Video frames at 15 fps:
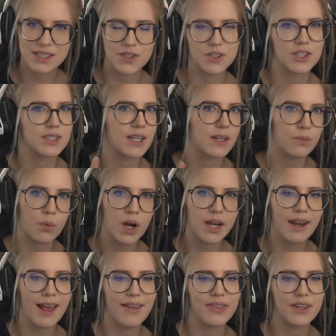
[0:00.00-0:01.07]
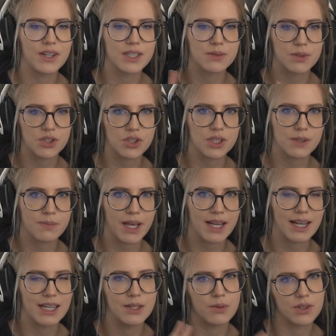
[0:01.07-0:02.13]
you just get 1 and then you switch your spec
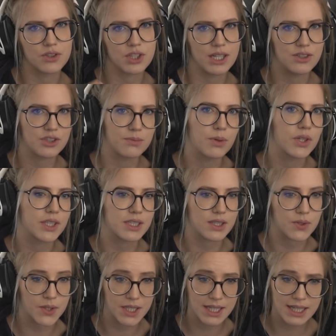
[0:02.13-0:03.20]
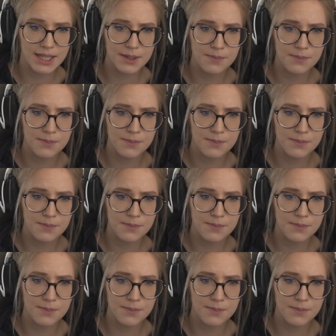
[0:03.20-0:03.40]
and it will change the bonus accordingly.